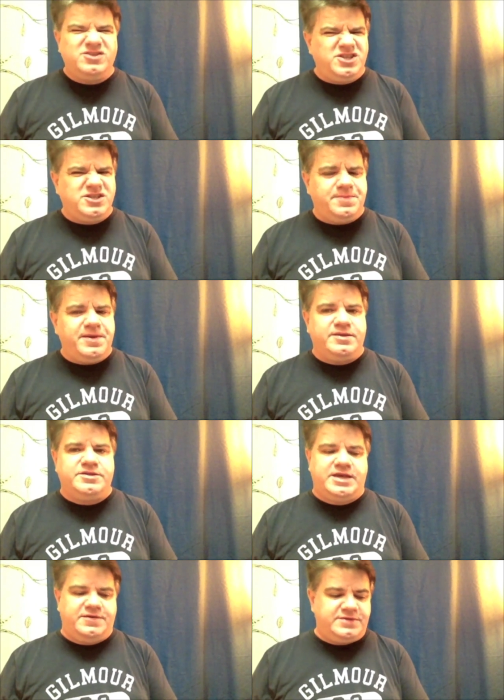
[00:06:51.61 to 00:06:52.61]
But just to be on the
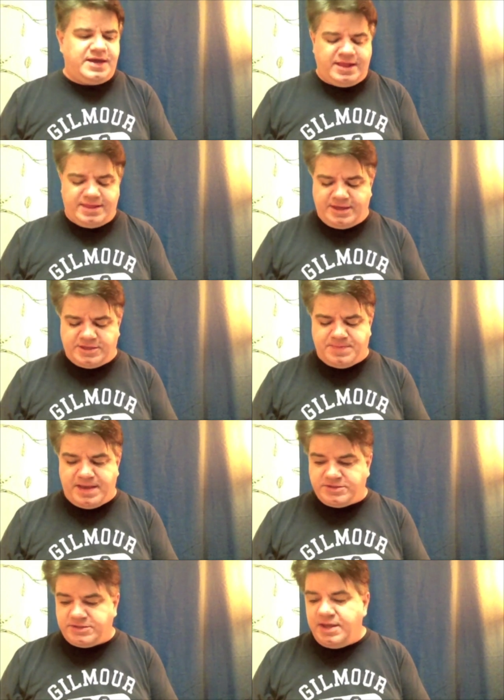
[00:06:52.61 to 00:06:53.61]
safe side, I think it's best,